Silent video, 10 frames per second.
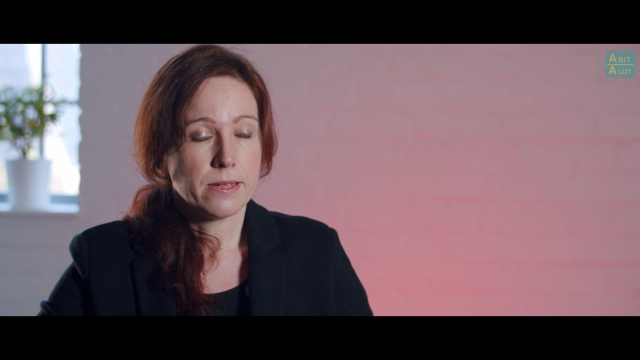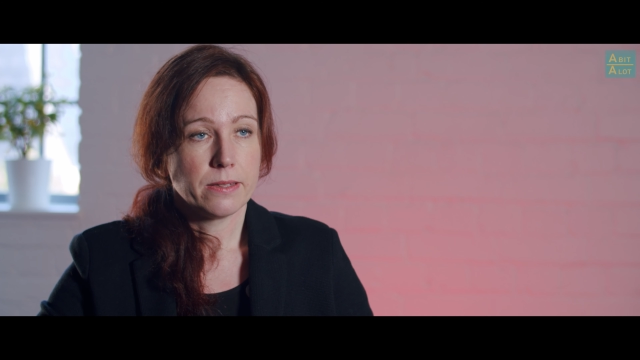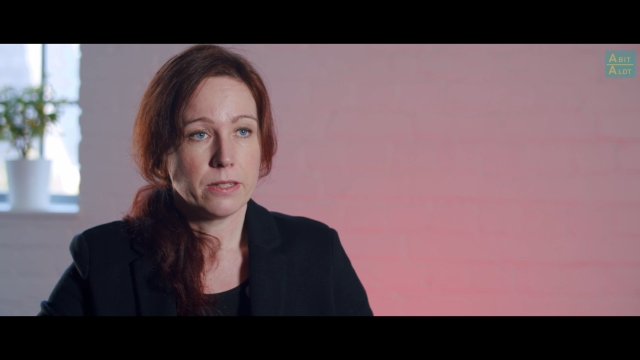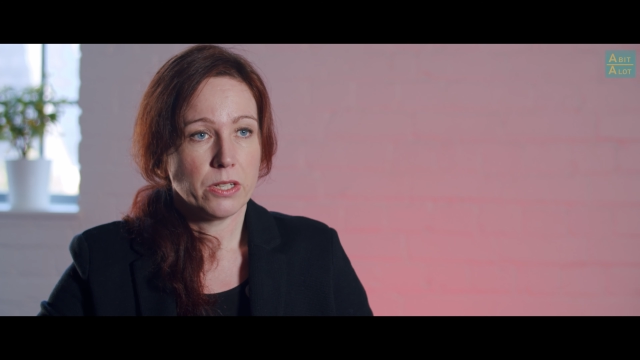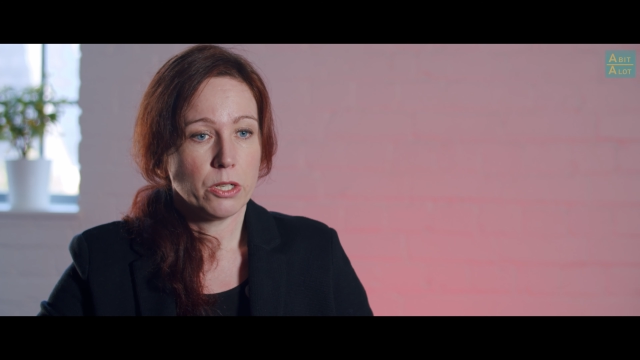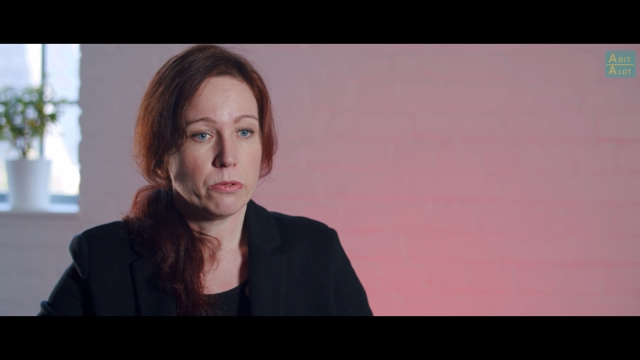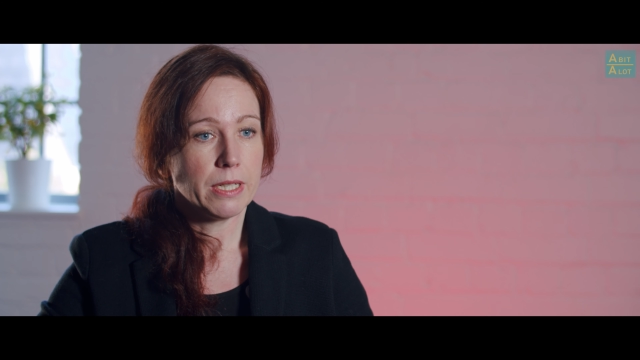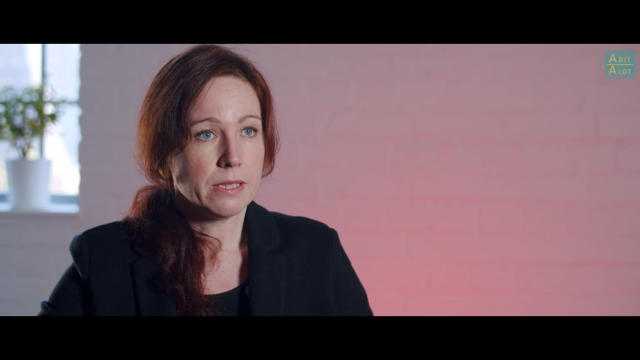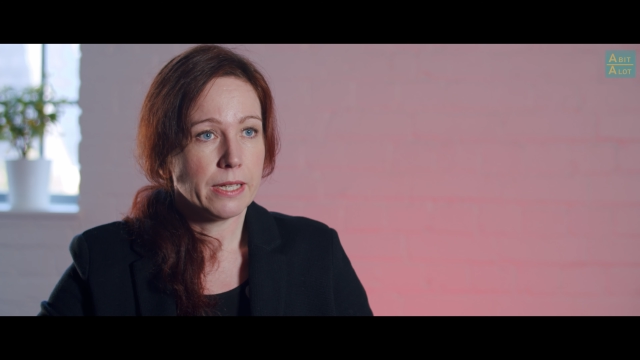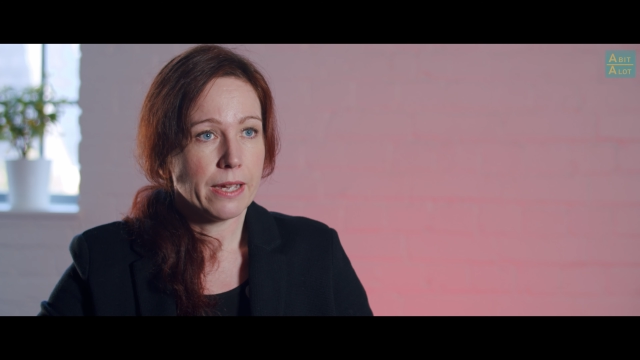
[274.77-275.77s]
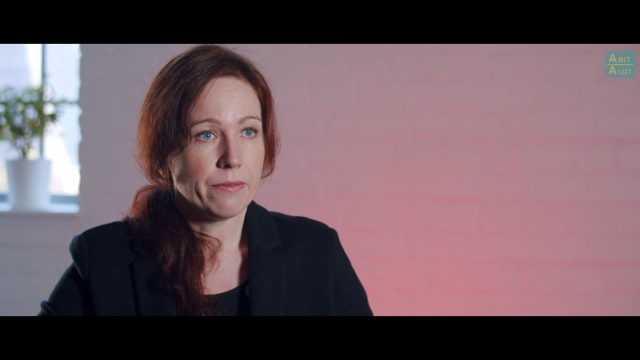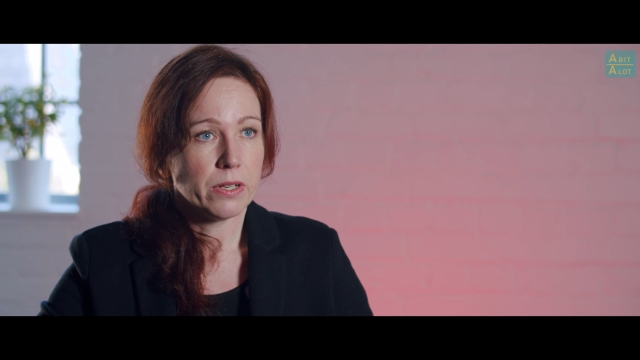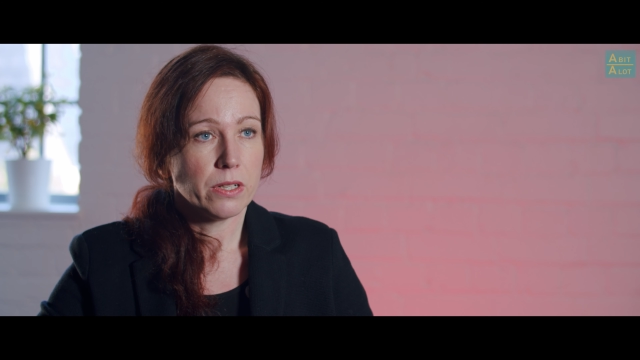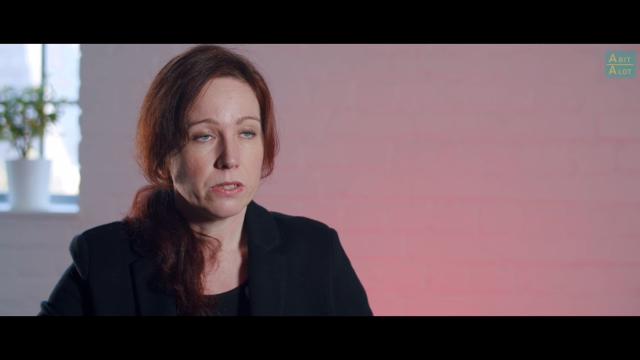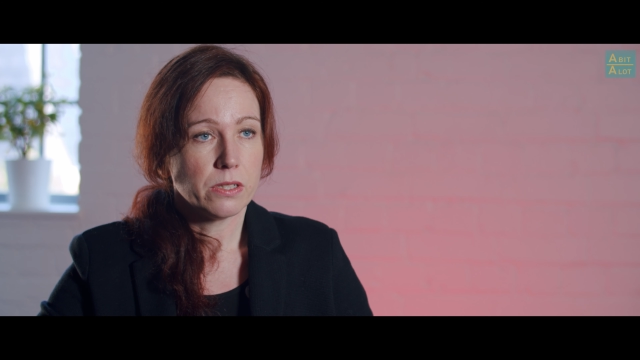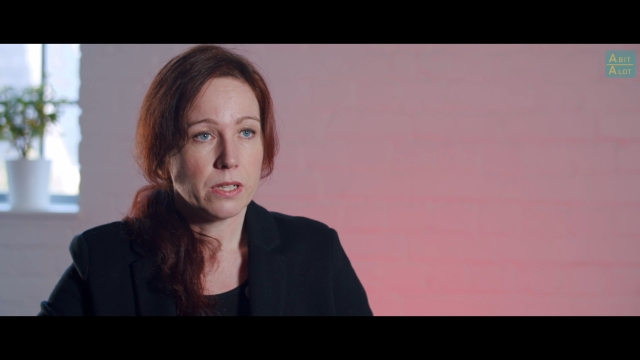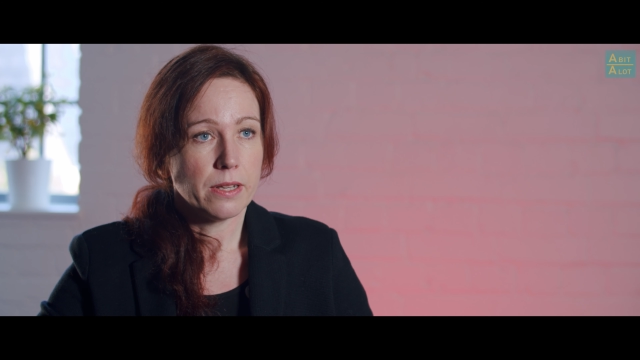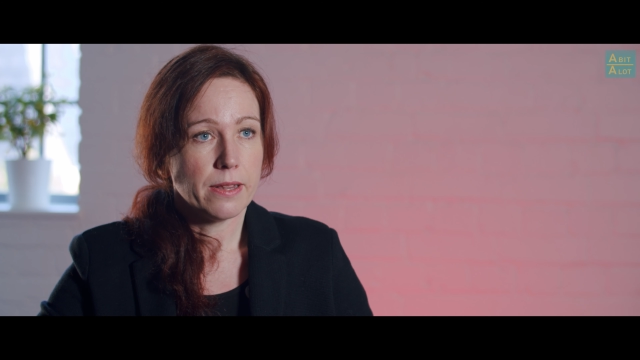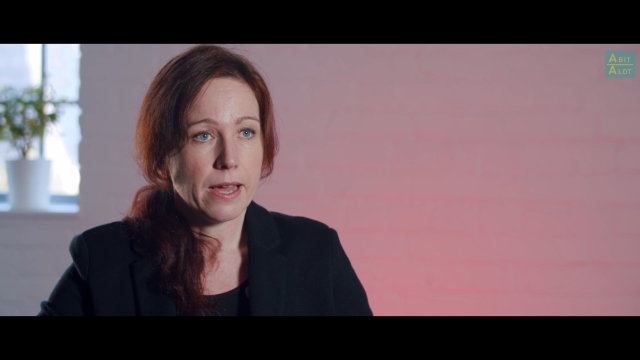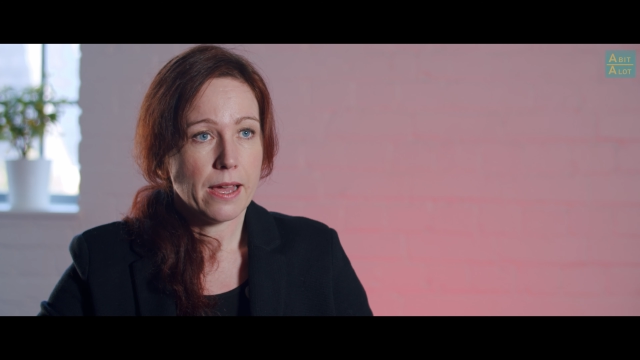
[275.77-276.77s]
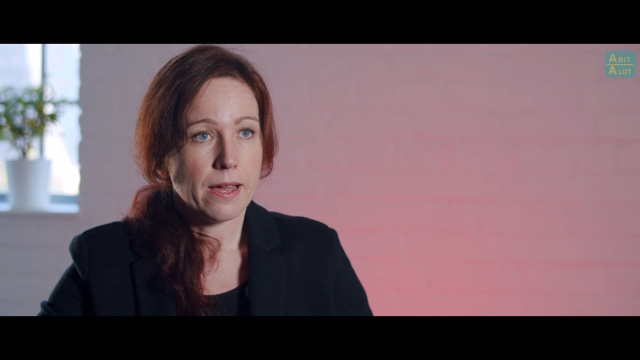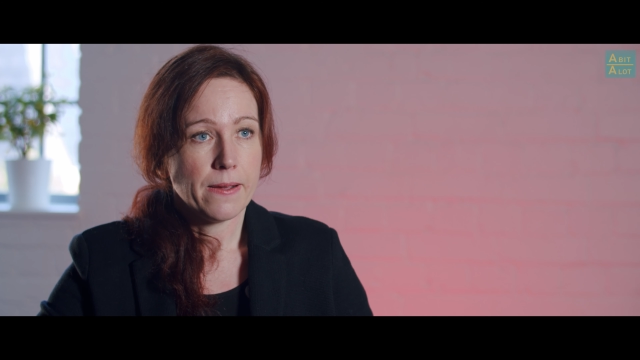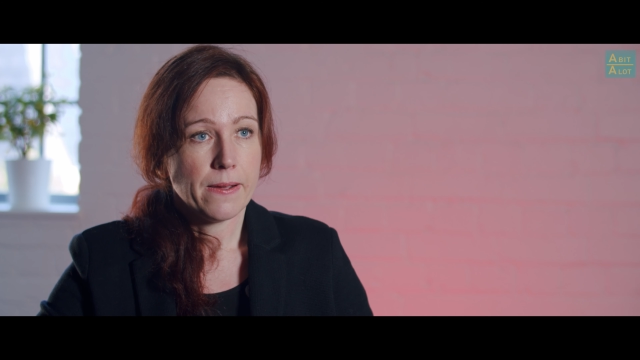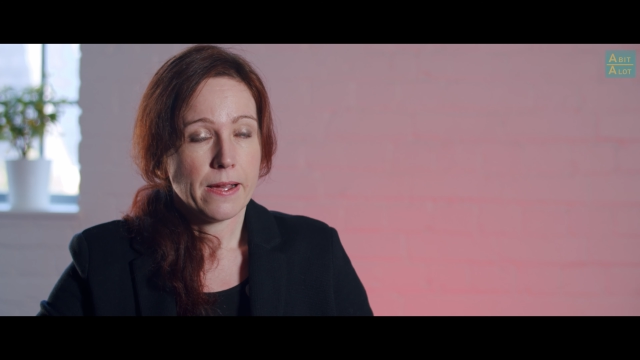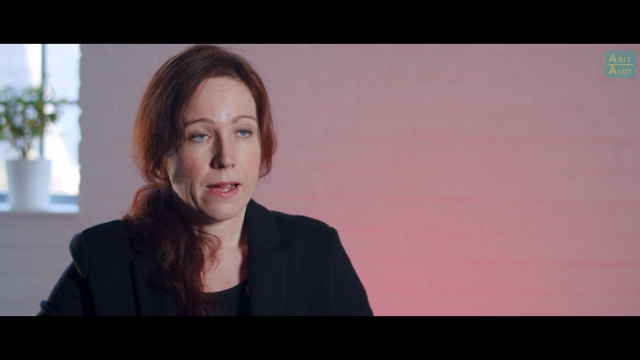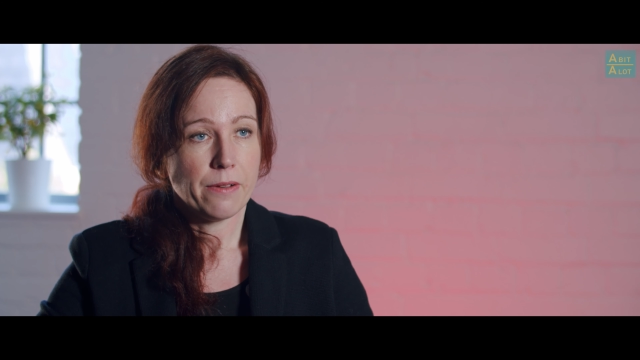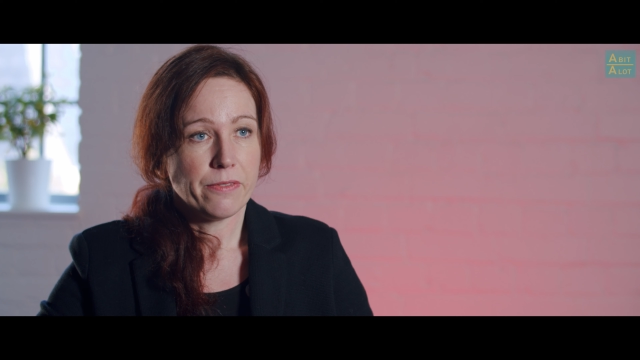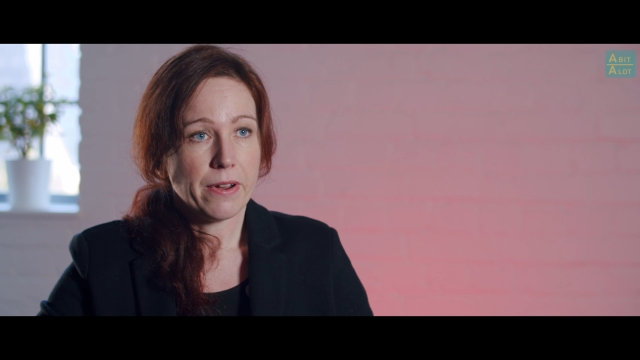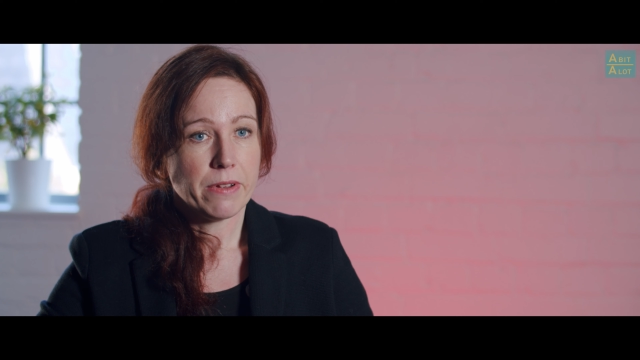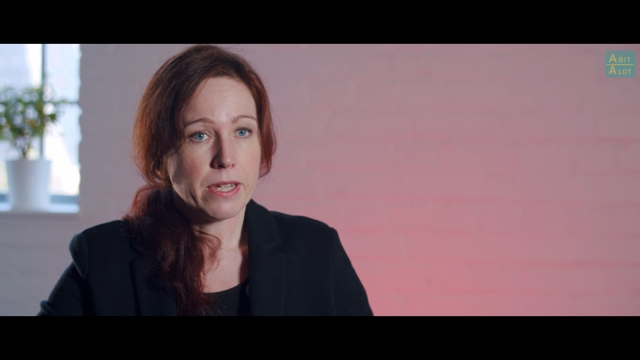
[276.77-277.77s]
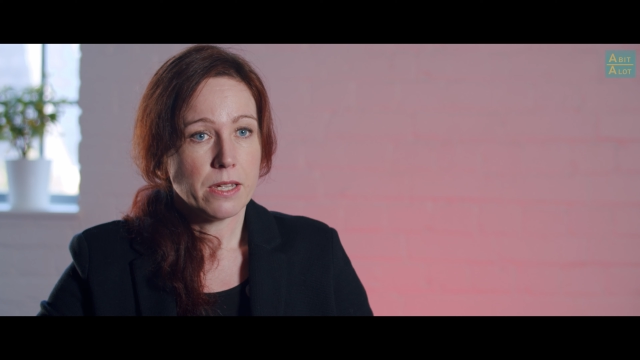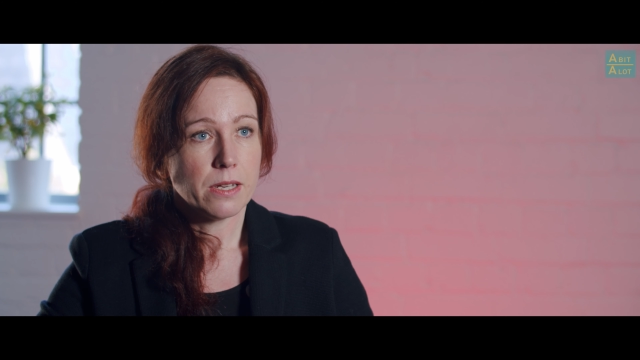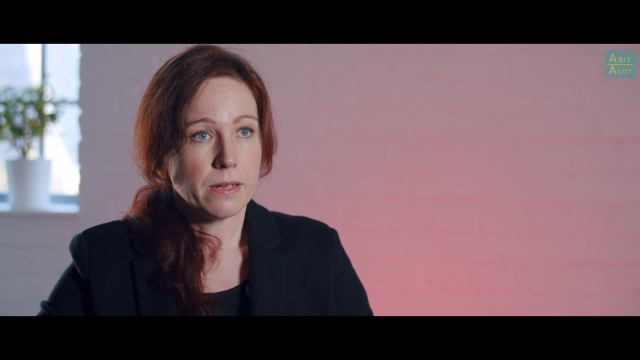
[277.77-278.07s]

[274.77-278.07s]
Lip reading: There's increasing evidence that they have very